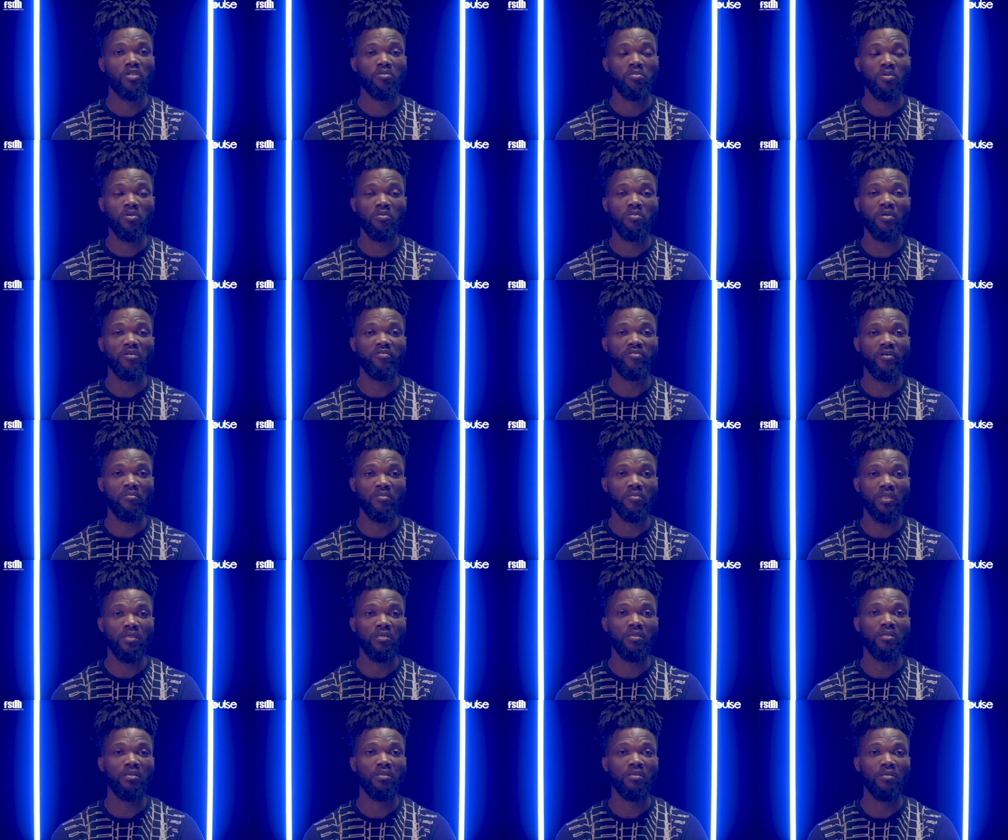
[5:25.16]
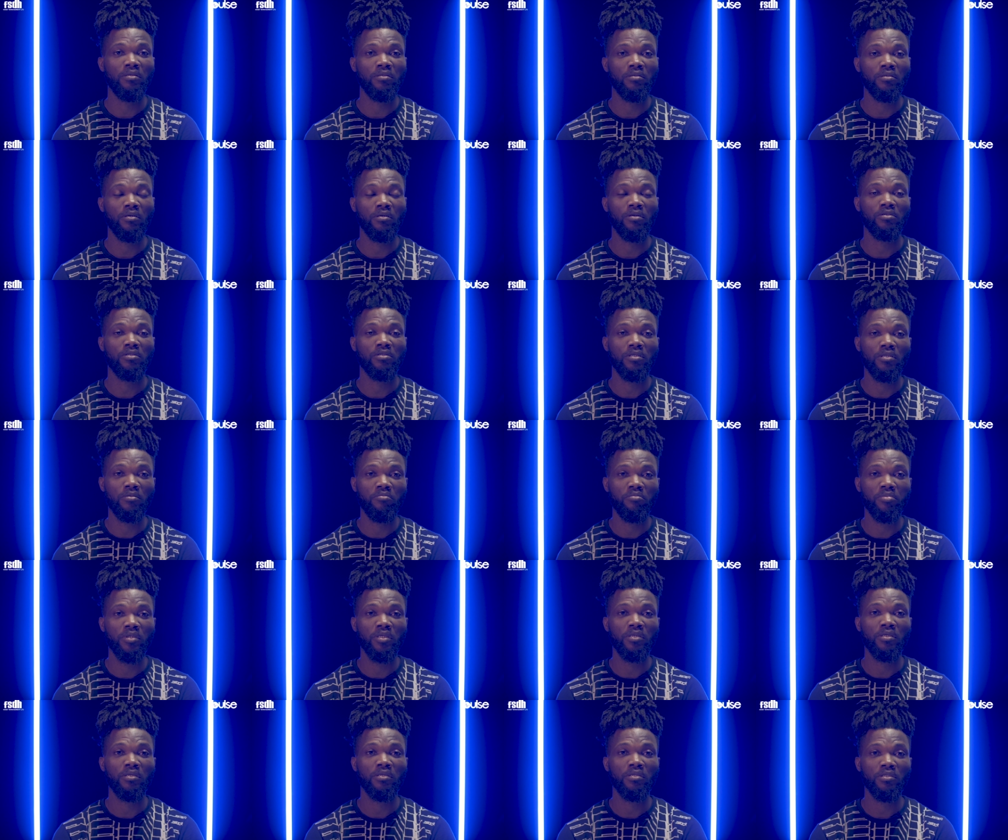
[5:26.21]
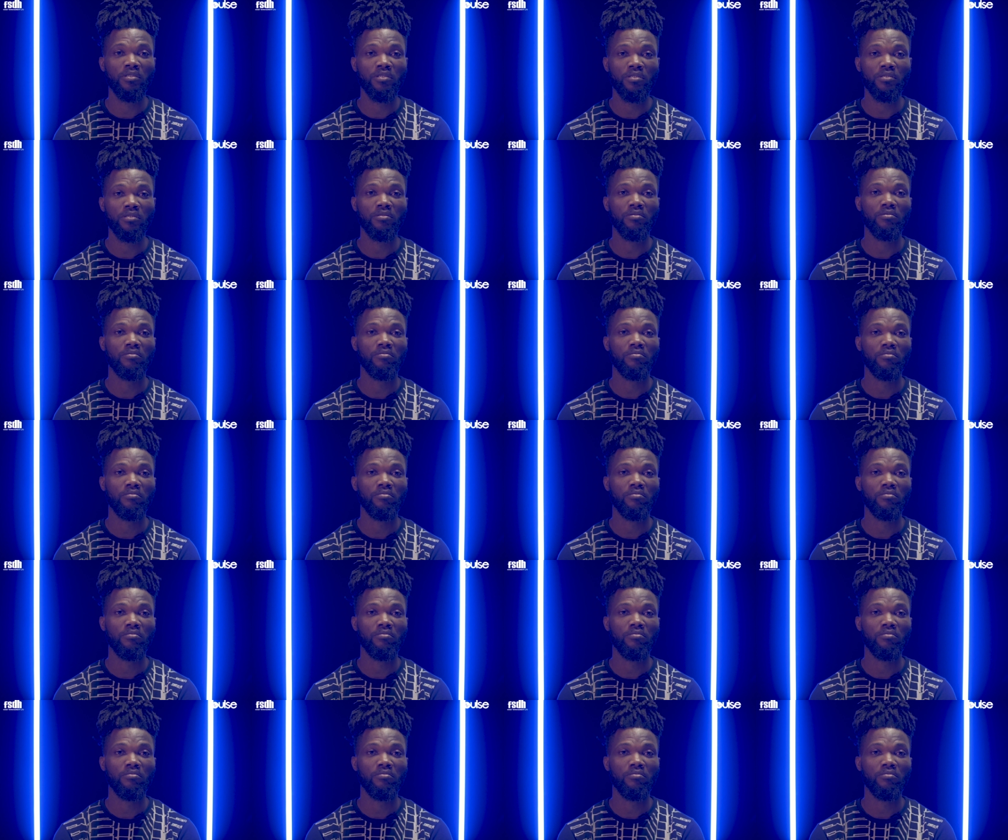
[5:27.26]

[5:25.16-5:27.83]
To be with my family, close to the beach,